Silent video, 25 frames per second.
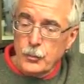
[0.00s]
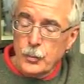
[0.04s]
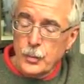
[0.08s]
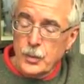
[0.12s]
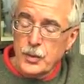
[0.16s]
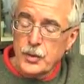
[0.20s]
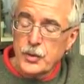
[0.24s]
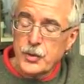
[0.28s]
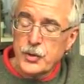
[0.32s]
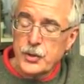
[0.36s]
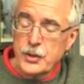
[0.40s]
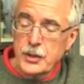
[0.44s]

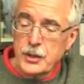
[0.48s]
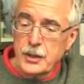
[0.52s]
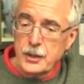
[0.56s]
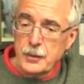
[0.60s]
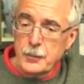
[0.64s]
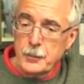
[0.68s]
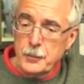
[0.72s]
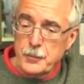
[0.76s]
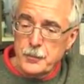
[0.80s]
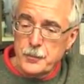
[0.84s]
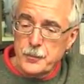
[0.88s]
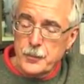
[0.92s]
with
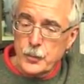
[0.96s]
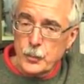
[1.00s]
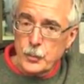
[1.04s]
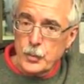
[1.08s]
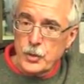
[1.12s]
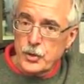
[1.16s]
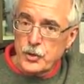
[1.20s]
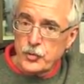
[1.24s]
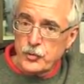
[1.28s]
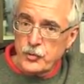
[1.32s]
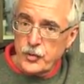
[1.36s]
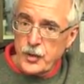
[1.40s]
um,
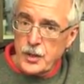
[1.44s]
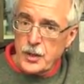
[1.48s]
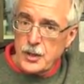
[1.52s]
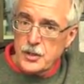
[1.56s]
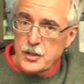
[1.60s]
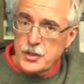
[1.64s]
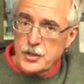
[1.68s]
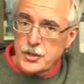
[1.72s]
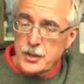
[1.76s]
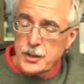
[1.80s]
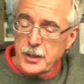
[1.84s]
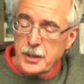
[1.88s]
with the
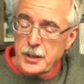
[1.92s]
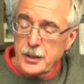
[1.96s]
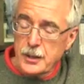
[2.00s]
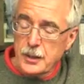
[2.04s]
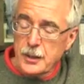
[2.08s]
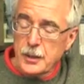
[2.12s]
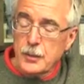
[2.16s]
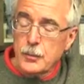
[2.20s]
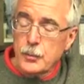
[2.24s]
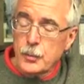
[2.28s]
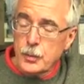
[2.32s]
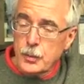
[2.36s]
fans there
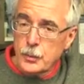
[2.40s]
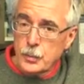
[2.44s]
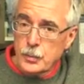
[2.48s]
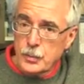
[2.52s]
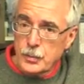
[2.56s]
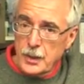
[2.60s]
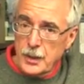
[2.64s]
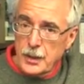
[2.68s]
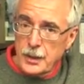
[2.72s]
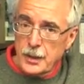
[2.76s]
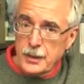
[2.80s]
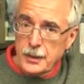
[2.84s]
we
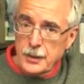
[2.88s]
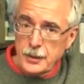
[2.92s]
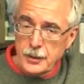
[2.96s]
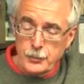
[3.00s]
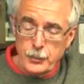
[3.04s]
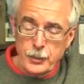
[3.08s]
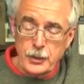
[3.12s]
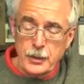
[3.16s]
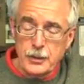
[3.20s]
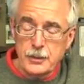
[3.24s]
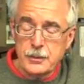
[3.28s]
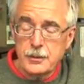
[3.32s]
were running
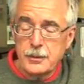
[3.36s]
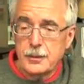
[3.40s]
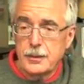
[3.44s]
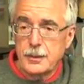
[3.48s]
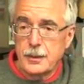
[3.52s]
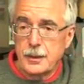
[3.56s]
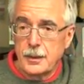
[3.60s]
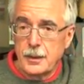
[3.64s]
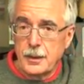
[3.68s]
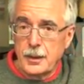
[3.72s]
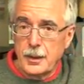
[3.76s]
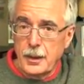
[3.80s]
at about
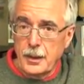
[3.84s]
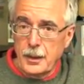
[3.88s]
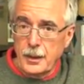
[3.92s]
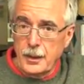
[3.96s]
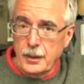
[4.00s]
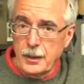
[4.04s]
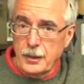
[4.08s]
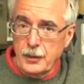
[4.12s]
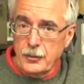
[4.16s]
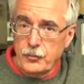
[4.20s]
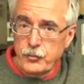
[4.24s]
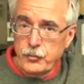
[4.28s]

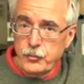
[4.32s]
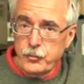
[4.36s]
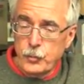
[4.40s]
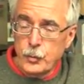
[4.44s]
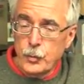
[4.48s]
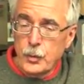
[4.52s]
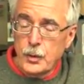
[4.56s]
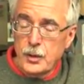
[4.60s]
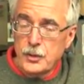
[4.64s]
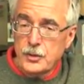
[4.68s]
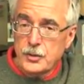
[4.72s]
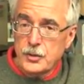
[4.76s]
uh,
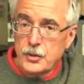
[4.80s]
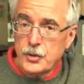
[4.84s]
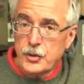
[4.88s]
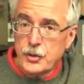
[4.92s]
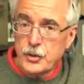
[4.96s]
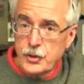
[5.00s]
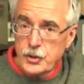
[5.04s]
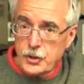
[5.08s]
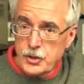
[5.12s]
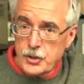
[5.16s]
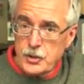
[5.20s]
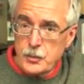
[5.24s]

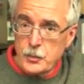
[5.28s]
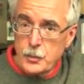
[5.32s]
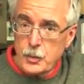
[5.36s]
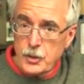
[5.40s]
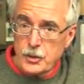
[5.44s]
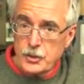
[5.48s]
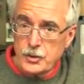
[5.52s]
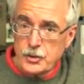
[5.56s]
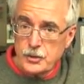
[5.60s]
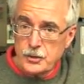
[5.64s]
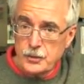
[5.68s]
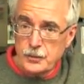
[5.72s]
430
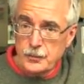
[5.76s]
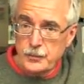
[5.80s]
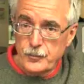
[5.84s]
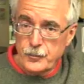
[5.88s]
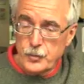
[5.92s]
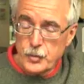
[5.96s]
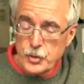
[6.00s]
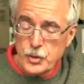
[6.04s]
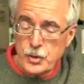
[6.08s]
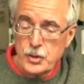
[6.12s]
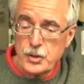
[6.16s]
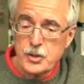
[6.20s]
watts
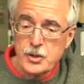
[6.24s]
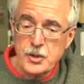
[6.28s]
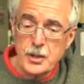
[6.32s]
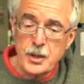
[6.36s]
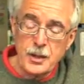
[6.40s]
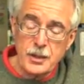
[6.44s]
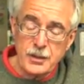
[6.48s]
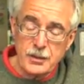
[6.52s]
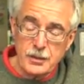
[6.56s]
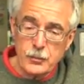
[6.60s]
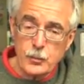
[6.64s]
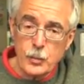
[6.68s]
so it's
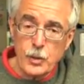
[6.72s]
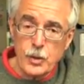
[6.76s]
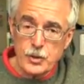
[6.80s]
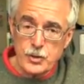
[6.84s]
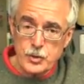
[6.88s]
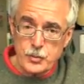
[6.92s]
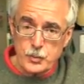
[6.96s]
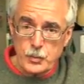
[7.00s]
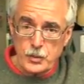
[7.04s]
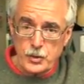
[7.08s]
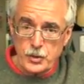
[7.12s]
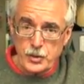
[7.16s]
100
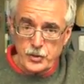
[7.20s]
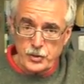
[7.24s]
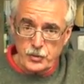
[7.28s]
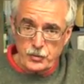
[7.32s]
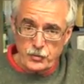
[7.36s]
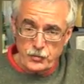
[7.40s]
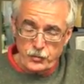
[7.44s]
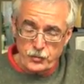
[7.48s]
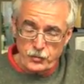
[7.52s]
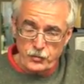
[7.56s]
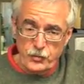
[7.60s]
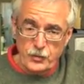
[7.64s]
watts worth
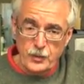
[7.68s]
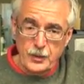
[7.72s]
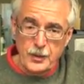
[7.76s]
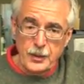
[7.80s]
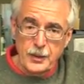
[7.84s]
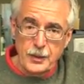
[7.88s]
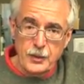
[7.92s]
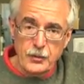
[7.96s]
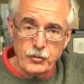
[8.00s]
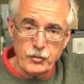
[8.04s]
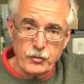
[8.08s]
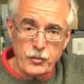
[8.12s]
of
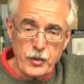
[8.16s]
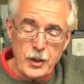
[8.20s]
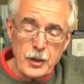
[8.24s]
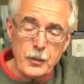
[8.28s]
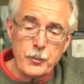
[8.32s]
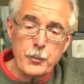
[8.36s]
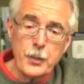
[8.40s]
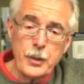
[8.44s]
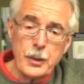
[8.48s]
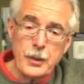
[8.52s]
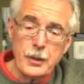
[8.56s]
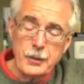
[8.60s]

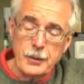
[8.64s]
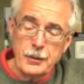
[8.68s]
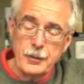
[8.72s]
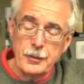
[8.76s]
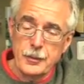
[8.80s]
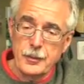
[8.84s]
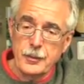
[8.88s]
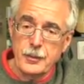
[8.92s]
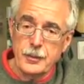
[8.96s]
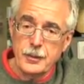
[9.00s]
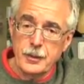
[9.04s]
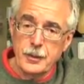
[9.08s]
fan power
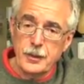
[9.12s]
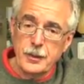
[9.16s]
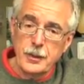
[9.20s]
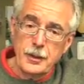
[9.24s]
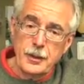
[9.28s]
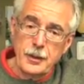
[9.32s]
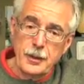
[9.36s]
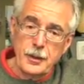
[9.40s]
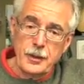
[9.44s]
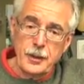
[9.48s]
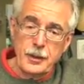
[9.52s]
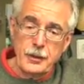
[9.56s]

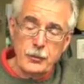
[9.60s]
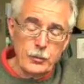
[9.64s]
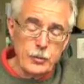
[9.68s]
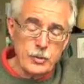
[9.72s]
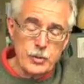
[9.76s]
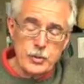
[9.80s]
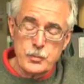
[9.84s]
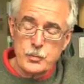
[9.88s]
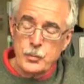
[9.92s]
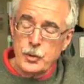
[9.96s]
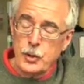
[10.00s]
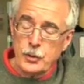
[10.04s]
uh, that
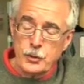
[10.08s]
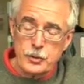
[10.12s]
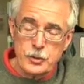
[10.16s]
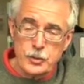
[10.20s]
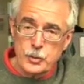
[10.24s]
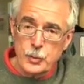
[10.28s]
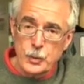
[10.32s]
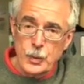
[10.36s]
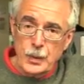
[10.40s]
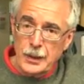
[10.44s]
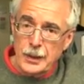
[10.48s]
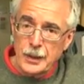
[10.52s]
was not
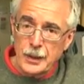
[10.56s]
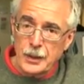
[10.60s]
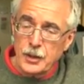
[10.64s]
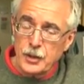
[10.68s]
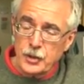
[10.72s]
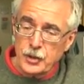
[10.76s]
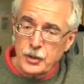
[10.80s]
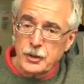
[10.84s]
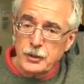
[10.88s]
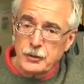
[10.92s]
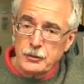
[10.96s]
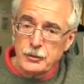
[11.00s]
doing
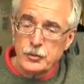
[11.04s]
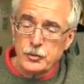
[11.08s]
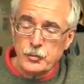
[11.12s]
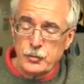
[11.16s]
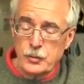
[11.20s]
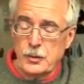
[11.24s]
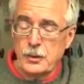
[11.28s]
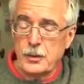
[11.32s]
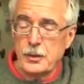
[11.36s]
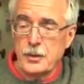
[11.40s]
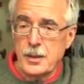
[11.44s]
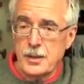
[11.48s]
anything
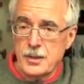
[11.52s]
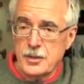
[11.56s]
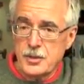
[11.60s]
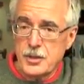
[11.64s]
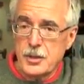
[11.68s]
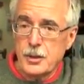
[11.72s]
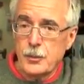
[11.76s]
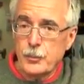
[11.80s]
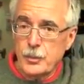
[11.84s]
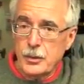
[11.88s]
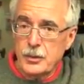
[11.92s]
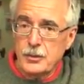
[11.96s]
useful and
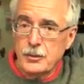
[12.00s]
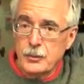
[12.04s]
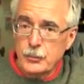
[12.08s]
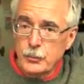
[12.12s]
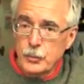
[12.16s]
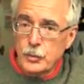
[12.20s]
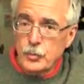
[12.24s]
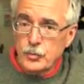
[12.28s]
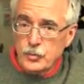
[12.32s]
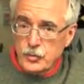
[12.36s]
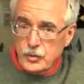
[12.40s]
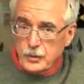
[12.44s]
has now been
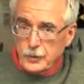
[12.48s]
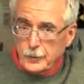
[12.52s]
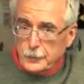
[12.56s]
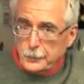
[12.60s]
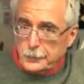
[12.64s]
removed